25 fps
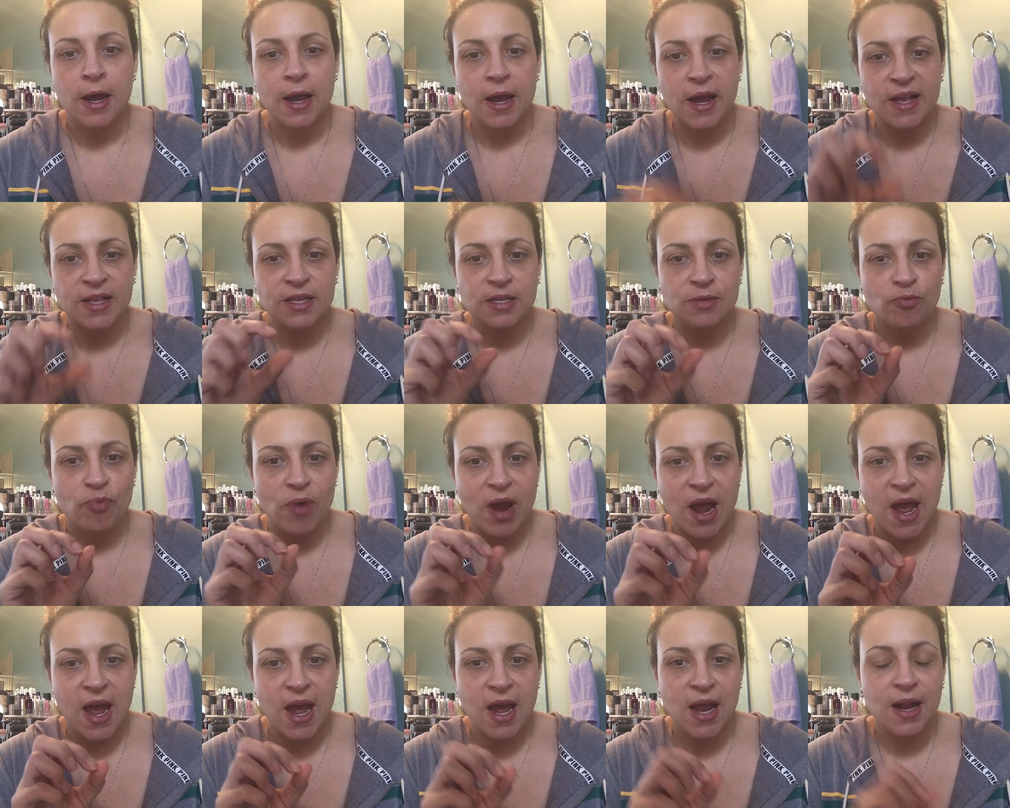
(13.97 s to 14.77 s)
It's
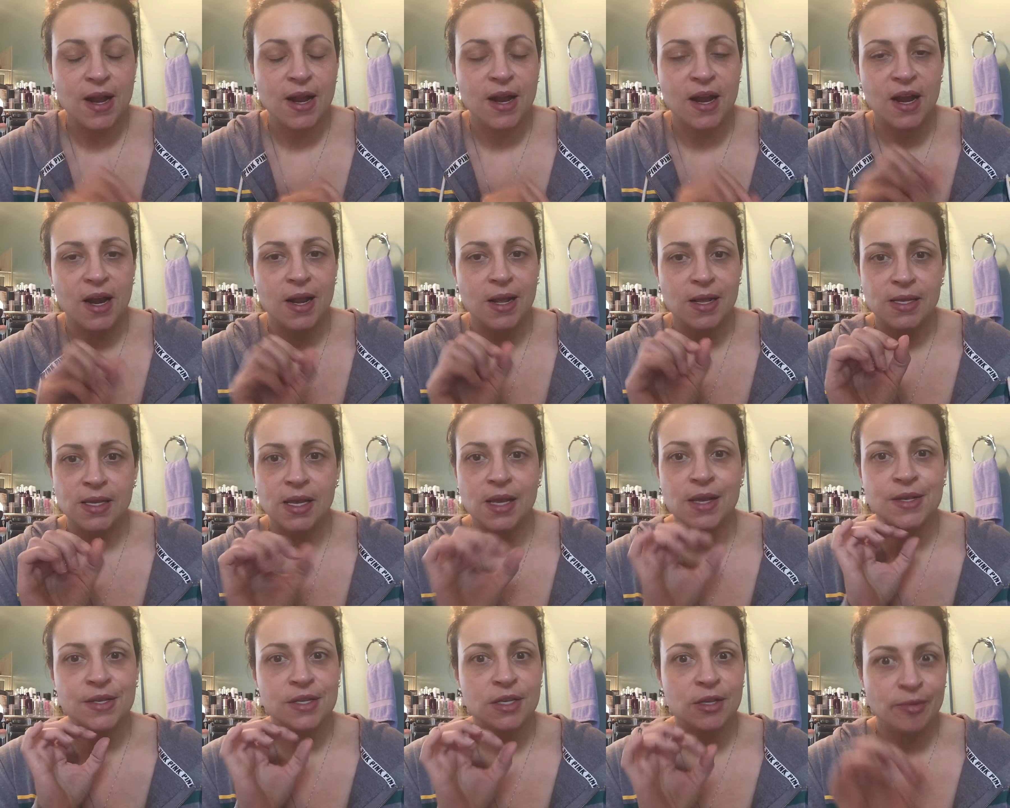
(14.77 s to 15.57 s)
red and it
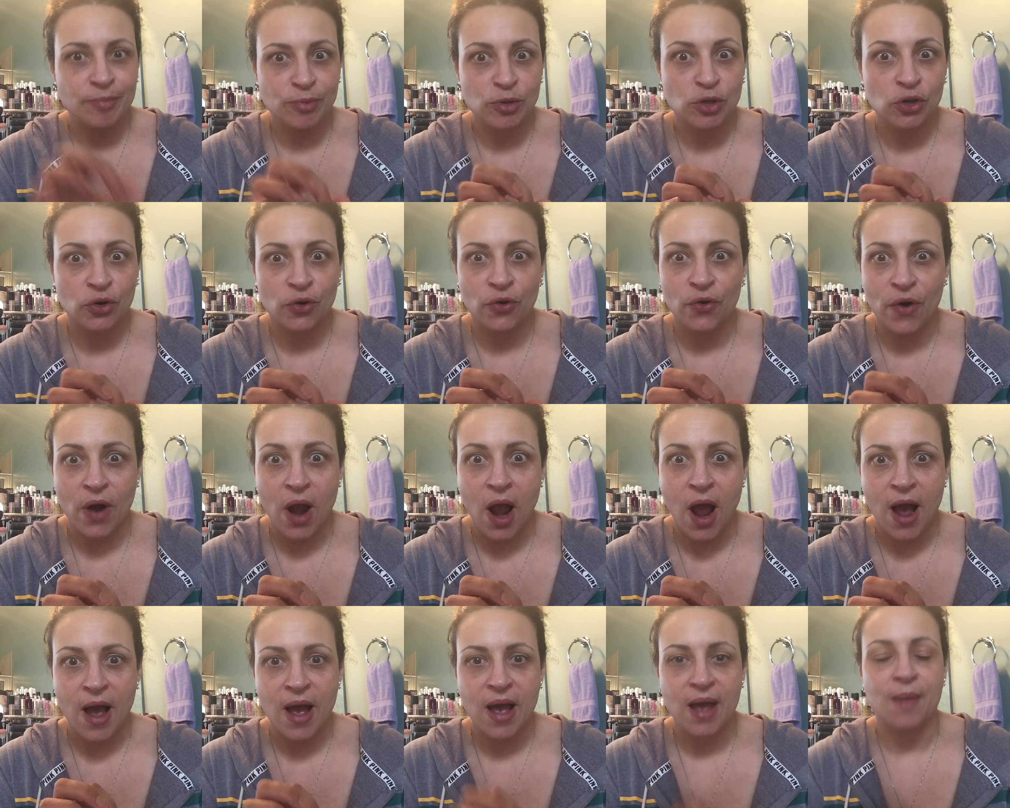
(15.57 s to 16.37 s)
says
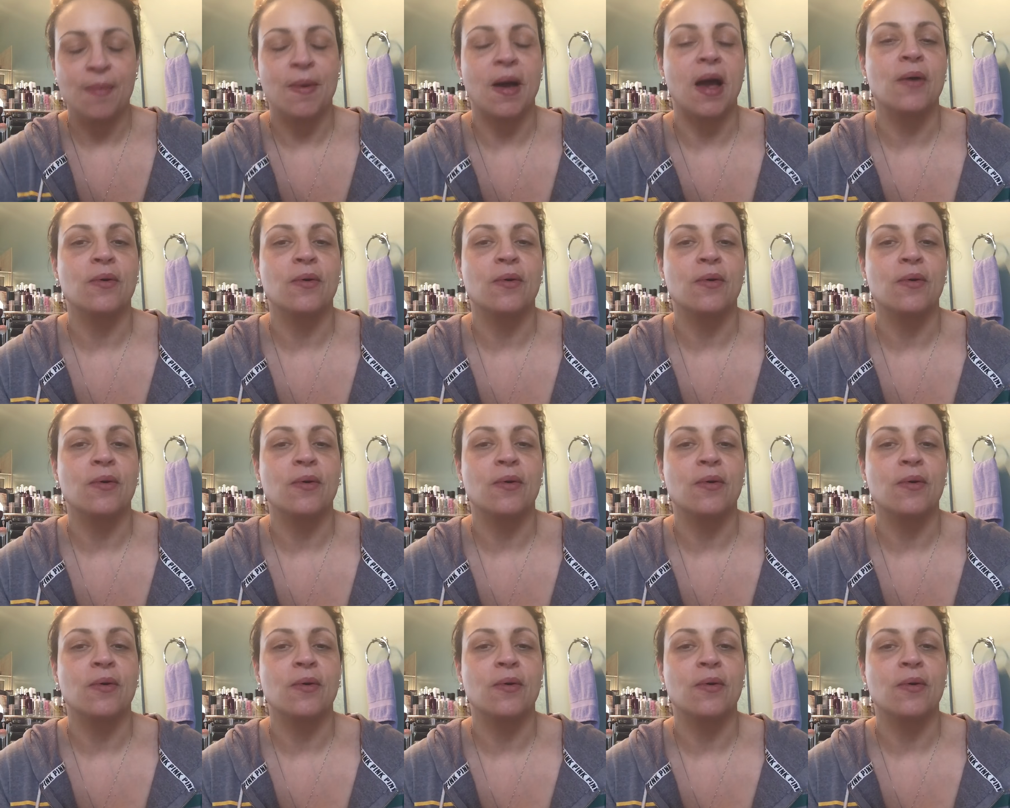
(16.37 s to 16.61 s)
subscribe.